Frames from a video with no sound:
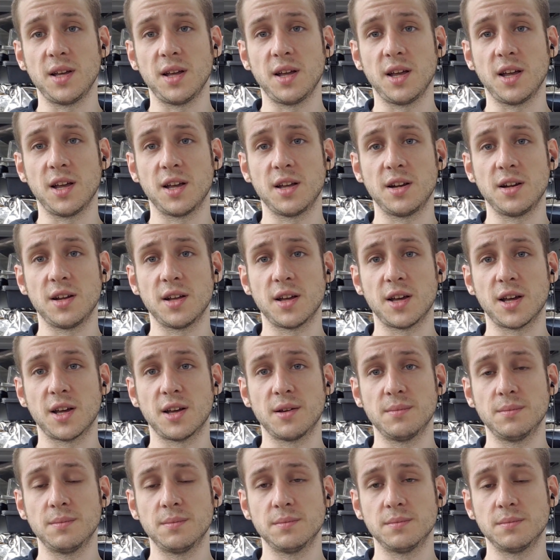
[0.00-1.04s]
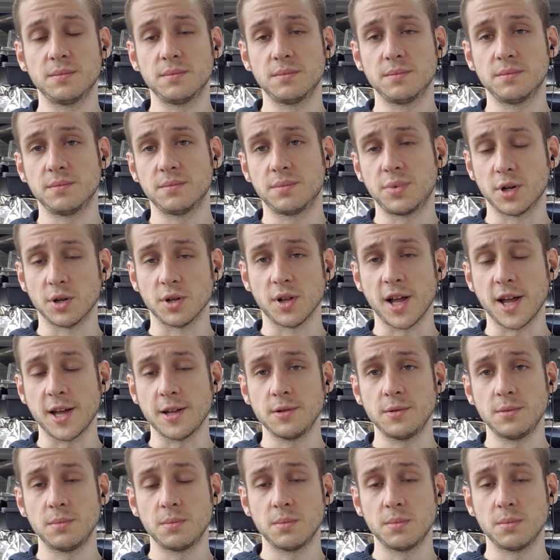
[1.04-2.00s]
and perlite.